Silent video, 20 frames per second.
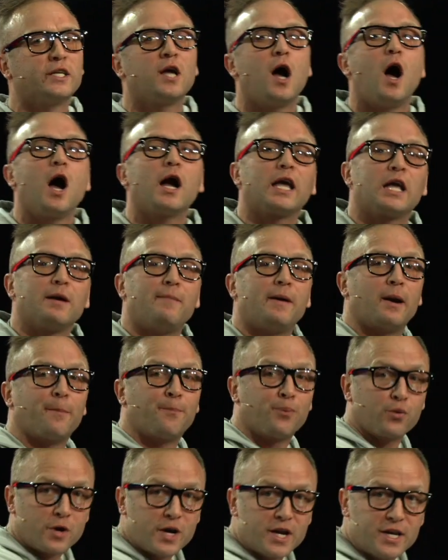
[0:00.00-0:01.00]
talking about a
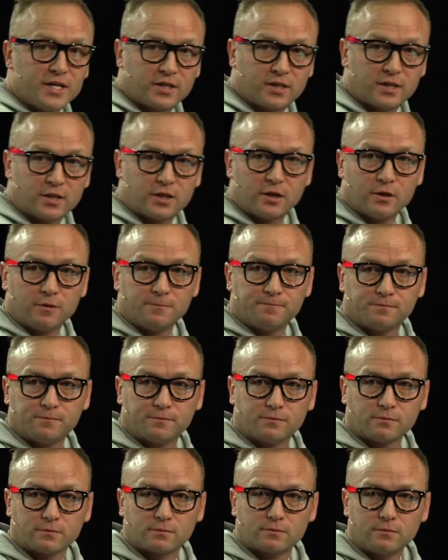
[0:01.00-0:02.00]
priest
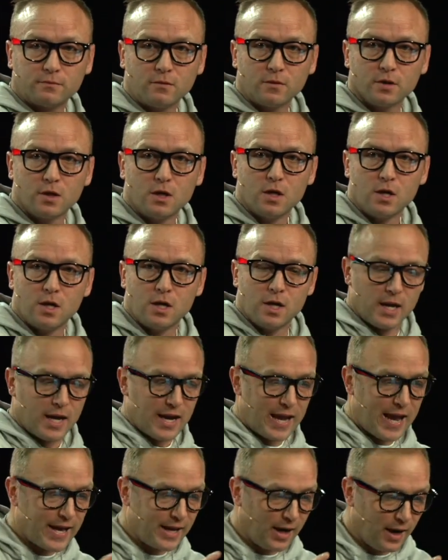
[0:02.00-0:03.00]

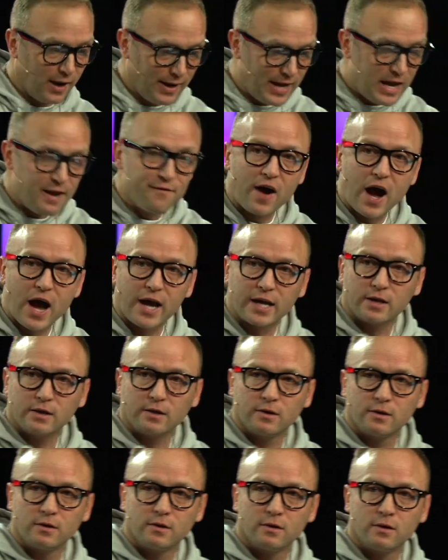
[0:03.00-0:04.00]
and a Levite
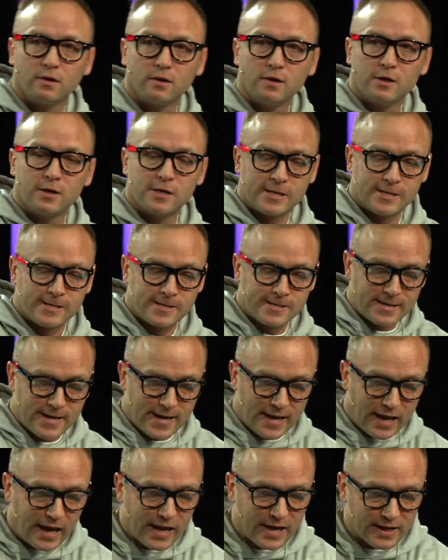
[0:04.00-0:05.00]

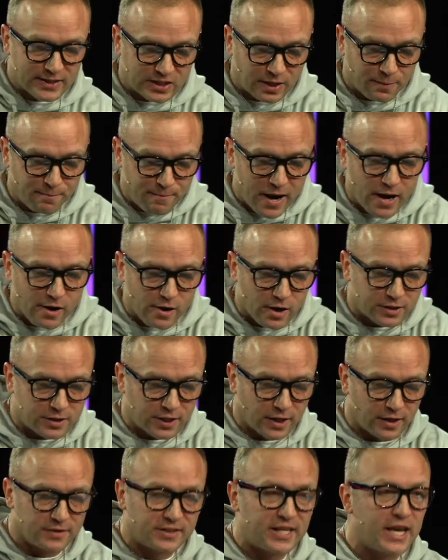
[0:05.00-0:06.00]
and a
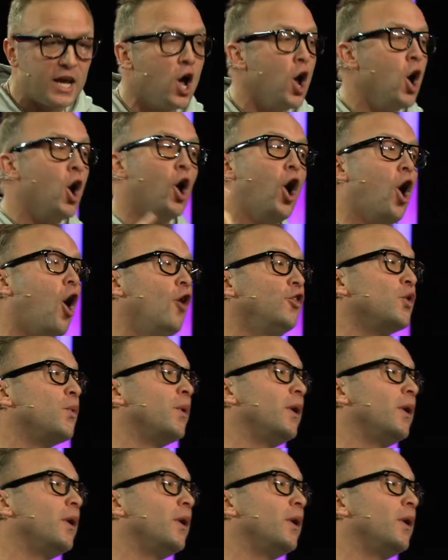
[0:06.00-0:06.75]
Samaritan. See, all the